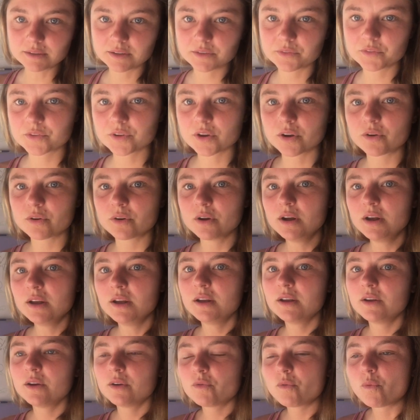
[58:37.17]
And so
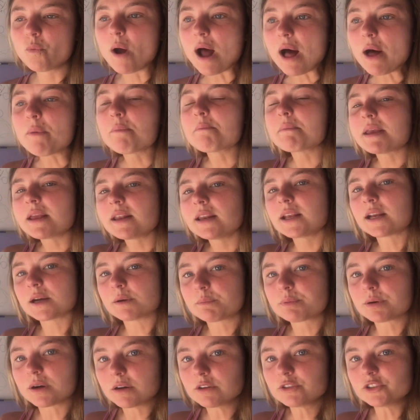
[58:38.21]
well meaning
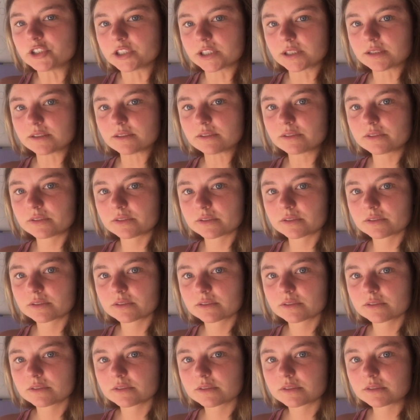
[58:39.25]
approaches
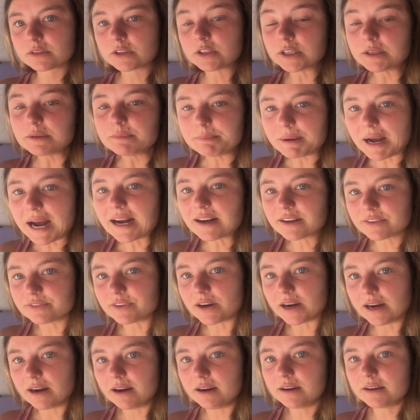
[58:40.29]
could
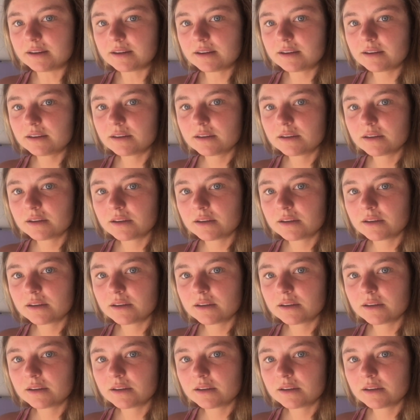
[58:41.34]
backfire